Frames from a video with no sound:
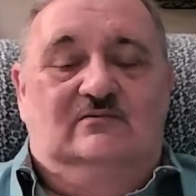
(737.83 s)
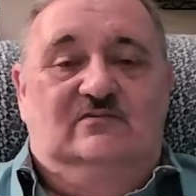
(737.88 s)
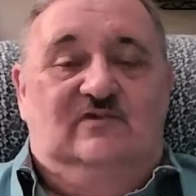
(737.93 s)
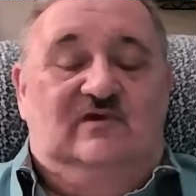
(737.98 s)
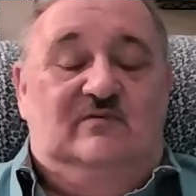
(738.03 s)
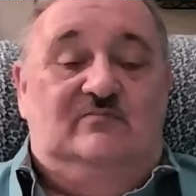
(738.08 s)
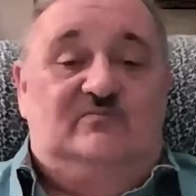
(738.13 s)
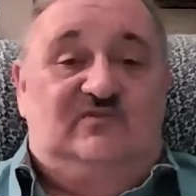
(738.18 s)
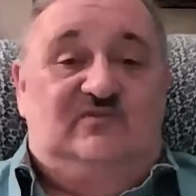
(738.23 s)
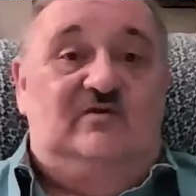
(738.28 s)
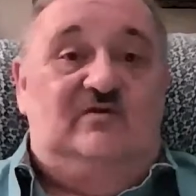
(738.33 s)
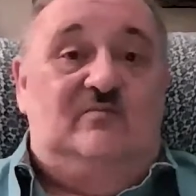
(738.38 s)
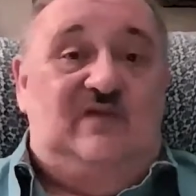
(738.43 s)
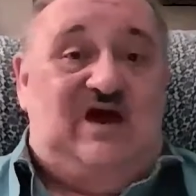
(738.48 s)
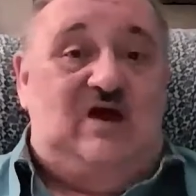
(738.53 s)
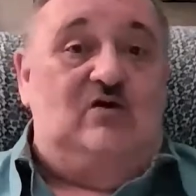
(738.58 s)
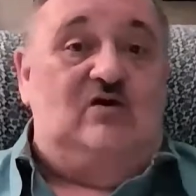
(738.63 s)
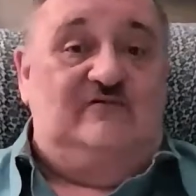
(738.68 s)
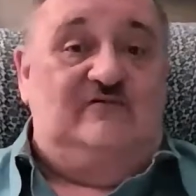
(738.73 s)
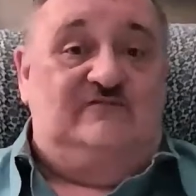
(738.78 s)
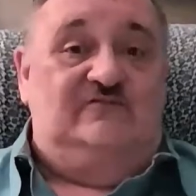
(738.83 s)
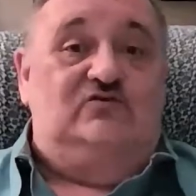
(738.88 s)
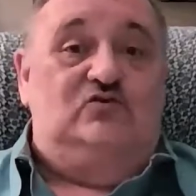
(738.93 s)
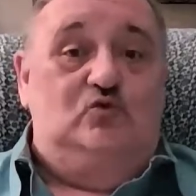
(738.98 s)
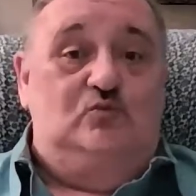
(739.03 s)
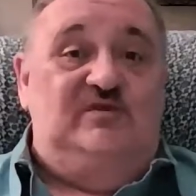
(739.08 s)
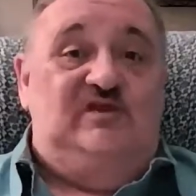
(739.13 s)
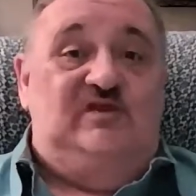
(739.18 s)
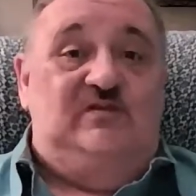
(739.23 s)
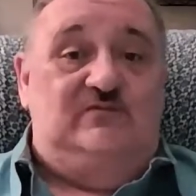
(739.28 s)
The amount of
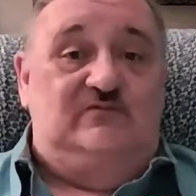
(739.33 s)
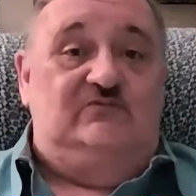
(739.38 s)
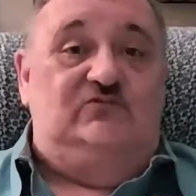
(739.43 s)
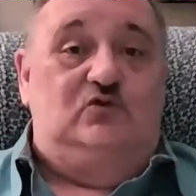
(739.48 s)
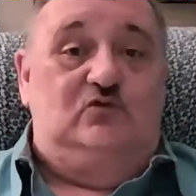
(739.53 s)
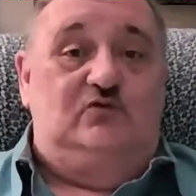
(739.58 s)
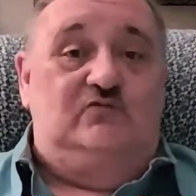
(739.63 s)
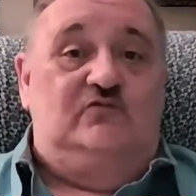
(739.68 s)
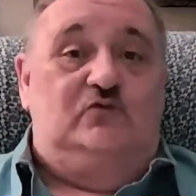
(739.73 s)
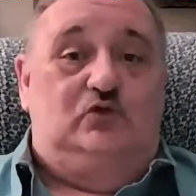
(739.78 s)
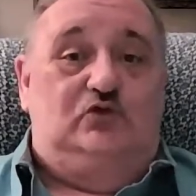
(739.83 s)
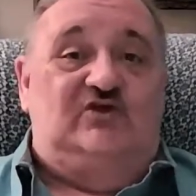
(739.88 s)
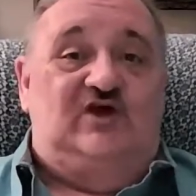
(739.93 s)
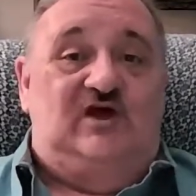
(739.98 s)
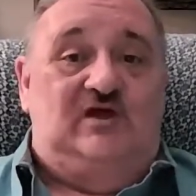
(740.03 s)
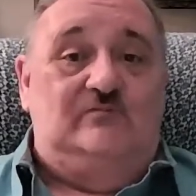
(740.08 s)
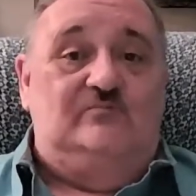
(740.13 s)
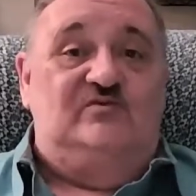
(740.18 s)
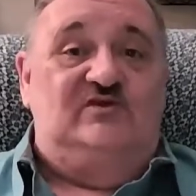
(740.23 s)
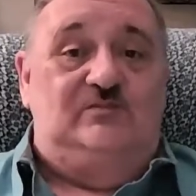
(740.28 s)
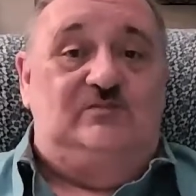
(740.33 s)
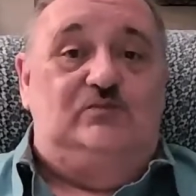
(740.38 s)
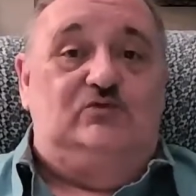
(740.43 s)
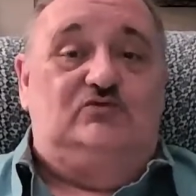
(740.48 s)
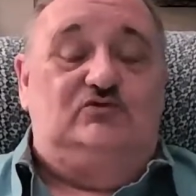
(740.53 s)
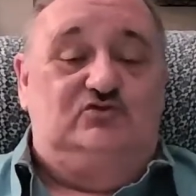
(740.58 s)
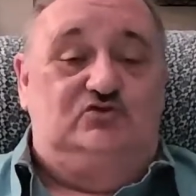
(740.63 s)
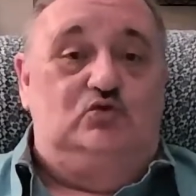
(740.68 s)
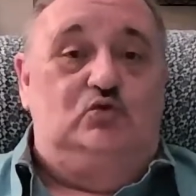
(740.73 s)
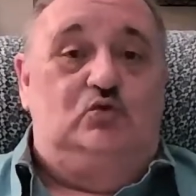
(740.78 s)
two full-time people
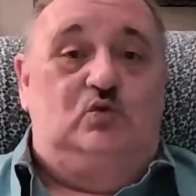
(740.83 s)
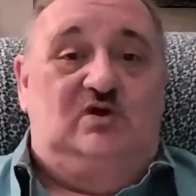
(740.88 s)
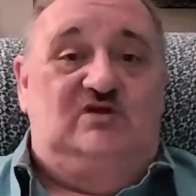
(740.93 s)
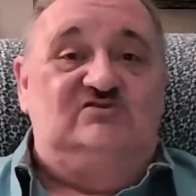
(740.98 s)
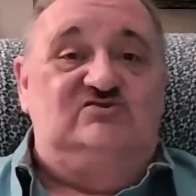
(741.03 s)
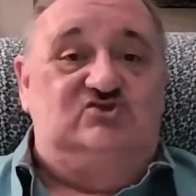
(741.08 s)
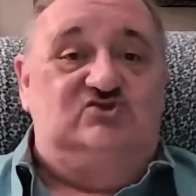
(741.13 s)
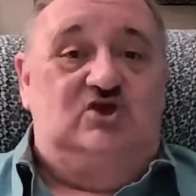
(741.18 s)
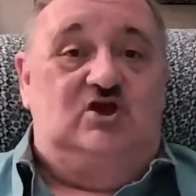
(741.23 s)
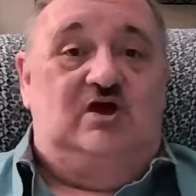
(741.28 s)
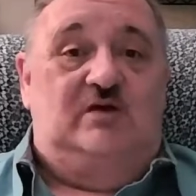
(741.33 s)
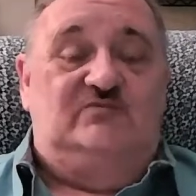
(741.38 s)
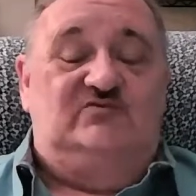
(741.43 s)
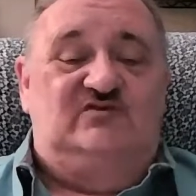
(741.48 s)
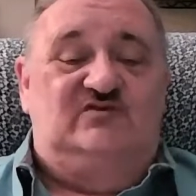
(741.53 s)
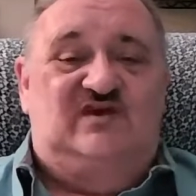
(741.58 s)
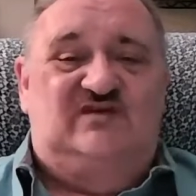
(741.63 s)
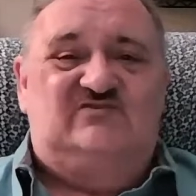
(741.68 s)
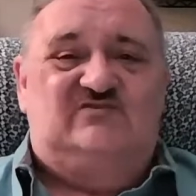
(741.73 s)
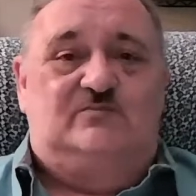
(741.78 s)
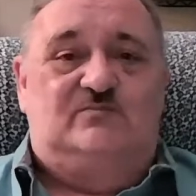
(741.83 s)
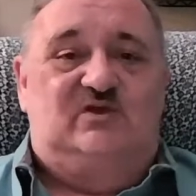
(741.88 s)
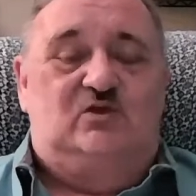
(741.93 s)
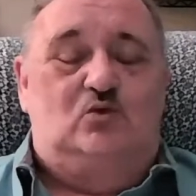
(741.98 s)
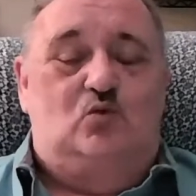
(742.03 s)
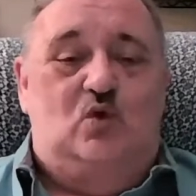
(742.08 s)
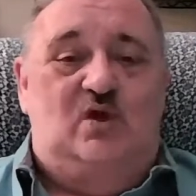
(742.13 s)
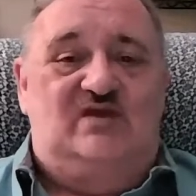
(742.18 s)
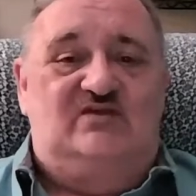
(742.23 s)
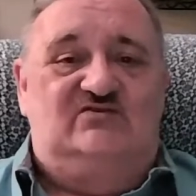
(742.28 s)
to do one job. So that's a big
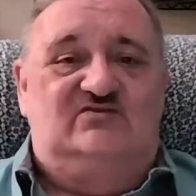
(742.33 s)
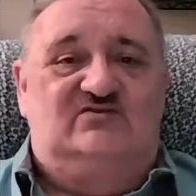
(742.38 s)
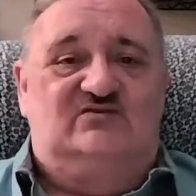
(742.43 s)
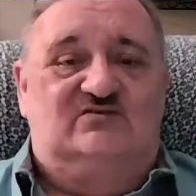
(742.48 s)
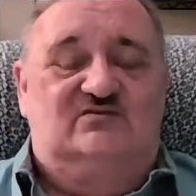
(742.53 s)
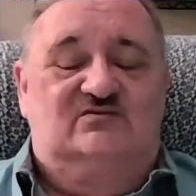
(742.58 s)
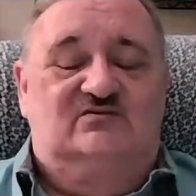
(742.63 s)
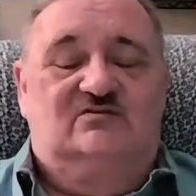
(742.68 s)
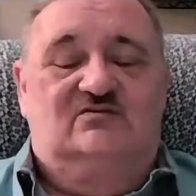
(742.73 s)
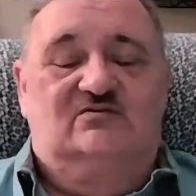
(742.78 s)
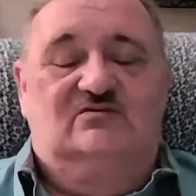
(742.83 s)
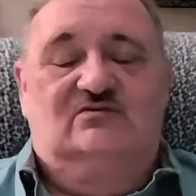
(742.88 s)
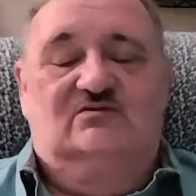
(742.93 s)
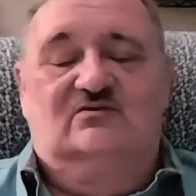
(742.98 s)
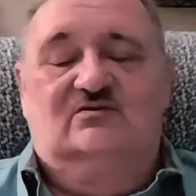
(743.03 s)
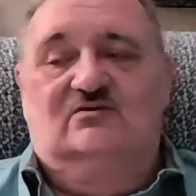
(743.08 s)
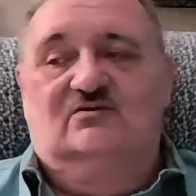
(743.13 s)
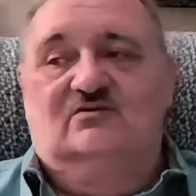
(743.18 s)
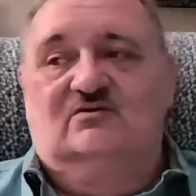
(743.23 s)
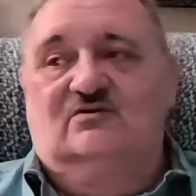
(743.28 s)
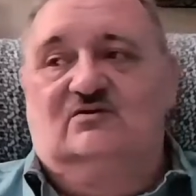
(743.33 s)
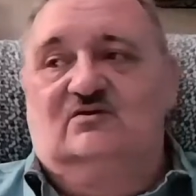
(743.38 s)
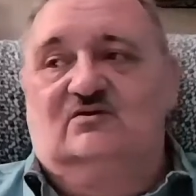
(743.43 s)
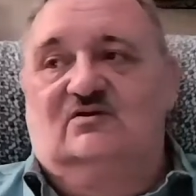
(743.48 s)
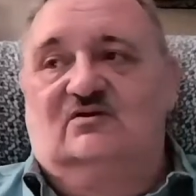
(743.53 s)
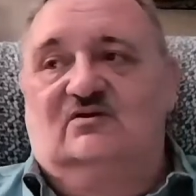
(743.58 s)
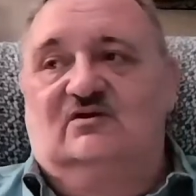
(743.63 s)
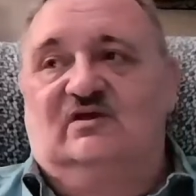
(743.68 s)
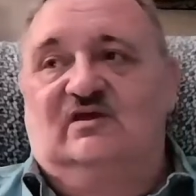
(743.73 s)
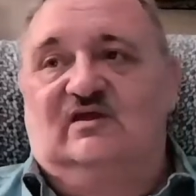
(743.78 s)
waste.
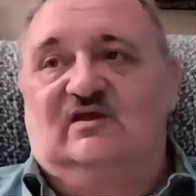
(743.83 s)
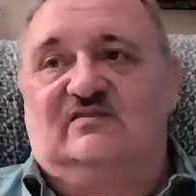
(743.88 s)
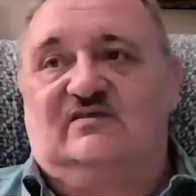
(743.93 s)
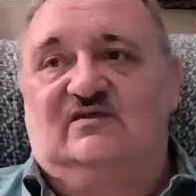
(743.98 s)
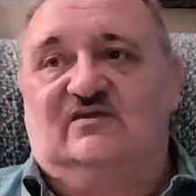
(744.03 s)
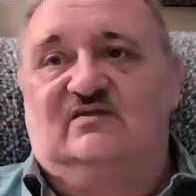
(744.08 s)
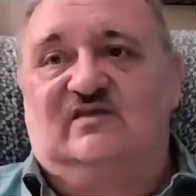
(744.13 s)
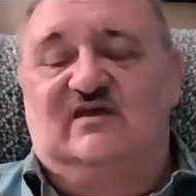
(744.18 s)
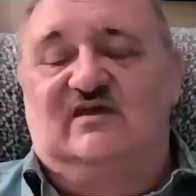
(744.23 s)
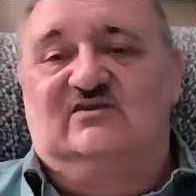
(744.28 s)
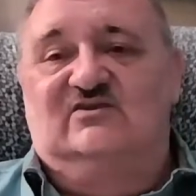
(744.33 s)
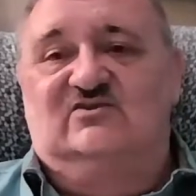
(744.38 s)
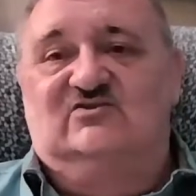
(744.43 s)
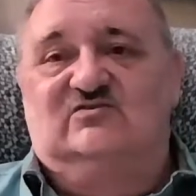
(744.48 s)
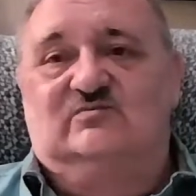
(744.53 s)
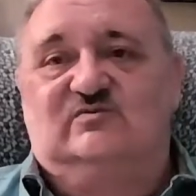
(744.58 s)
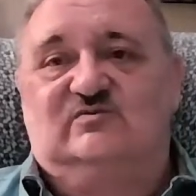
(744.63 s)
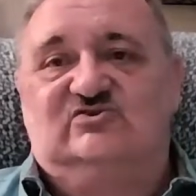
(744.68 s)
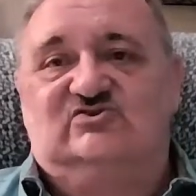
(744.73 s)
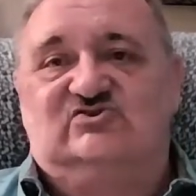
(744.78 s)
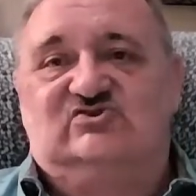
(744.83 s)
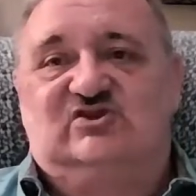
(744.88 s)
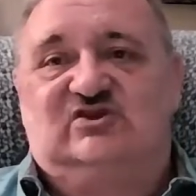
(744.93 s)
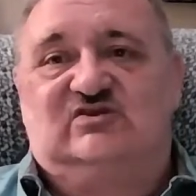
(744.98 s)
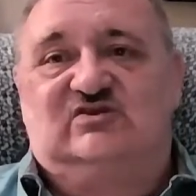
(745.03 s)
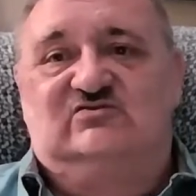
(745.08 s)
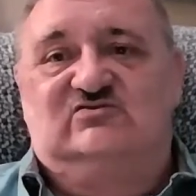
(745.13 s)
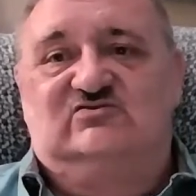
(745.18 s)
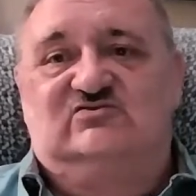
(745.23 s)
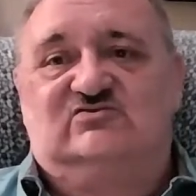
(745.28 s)
And I think that needs to be
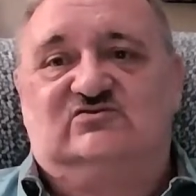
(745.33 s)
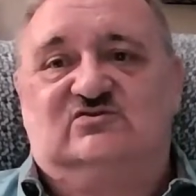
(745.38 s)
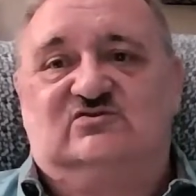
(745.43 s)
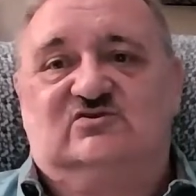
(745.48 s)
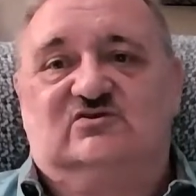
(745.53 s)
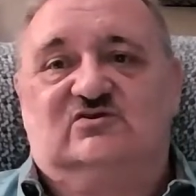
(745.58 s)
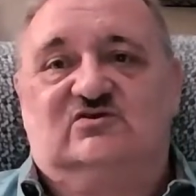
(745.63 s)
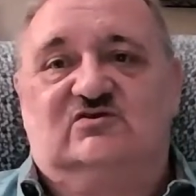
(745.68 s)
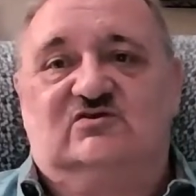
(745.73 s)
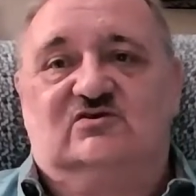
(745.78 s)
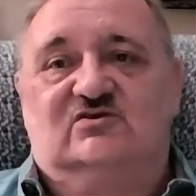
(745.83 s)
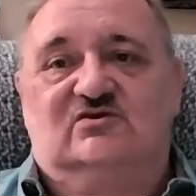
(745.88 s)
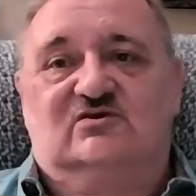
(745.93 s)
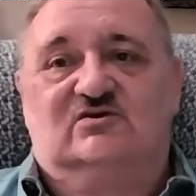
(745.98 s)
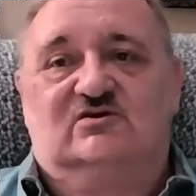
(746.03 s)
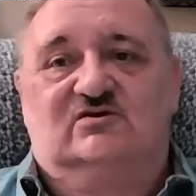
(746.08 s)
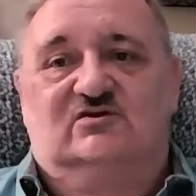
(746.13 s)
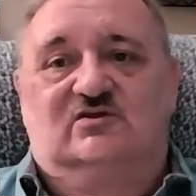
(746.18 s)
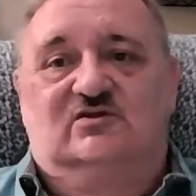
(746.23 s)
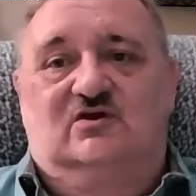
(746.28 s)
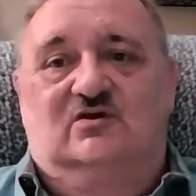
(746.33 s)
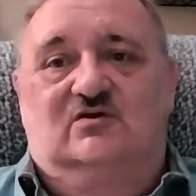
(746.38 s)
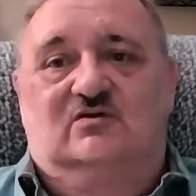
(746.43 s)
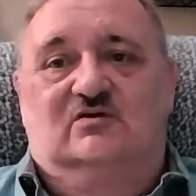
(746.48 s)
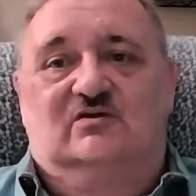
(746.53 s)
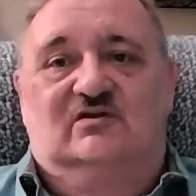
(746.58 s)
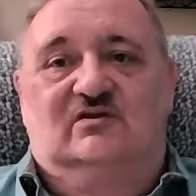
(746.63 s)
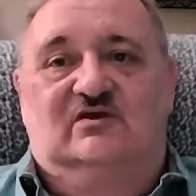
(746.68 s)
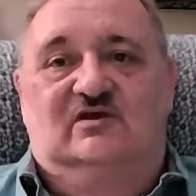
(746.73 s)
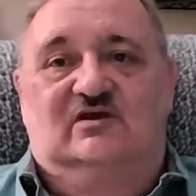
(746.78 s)
changed.
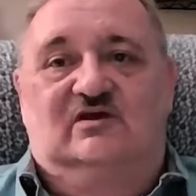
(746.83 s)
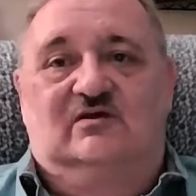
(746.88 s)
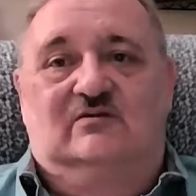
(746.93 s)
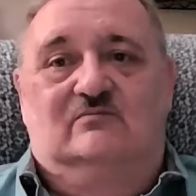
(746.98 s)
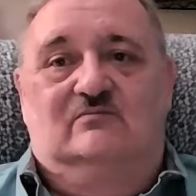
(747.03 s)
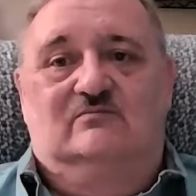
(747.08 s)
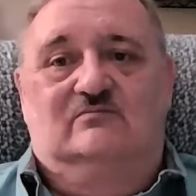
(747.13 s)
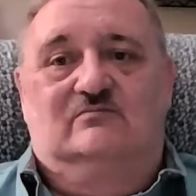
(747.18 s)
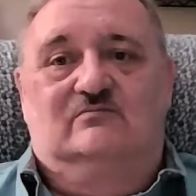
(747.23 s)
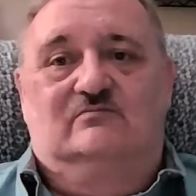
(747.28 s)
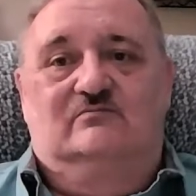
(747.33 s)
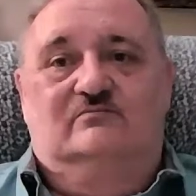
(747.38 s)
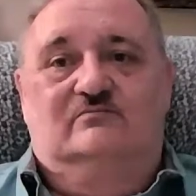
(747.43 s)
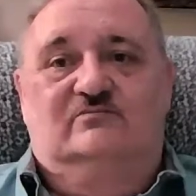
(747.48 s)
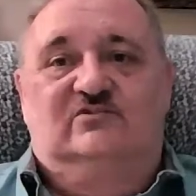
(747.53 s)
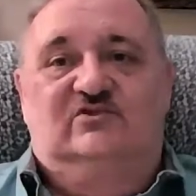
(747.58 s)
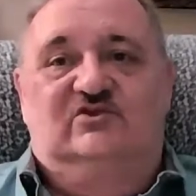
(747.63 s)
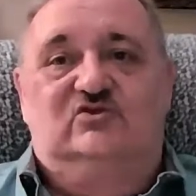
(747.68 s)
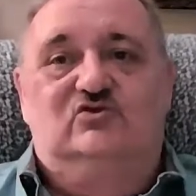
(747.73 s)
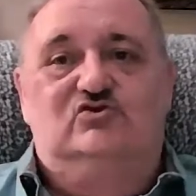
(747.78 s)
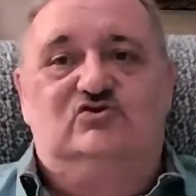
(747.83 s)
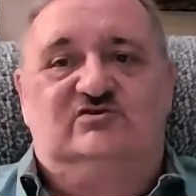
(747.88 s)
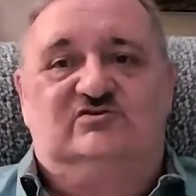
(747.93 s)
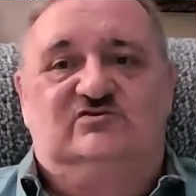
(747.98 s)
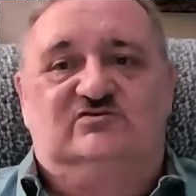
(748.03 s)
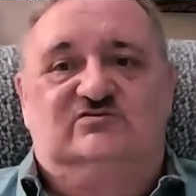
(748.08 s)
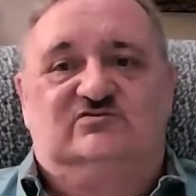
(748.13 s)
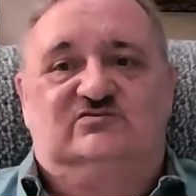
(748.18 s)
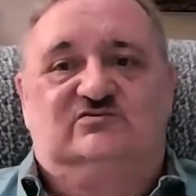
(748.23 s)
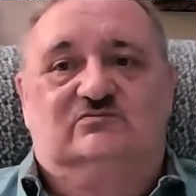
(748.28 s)
And
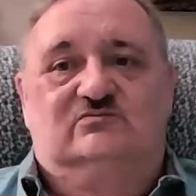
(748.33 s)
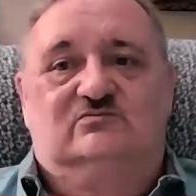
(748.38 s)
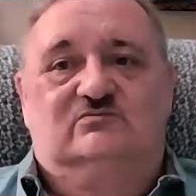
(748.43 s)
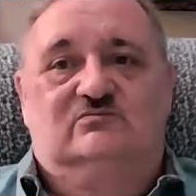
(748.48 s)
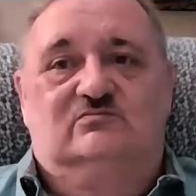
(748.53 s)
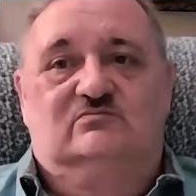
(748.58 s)
unions.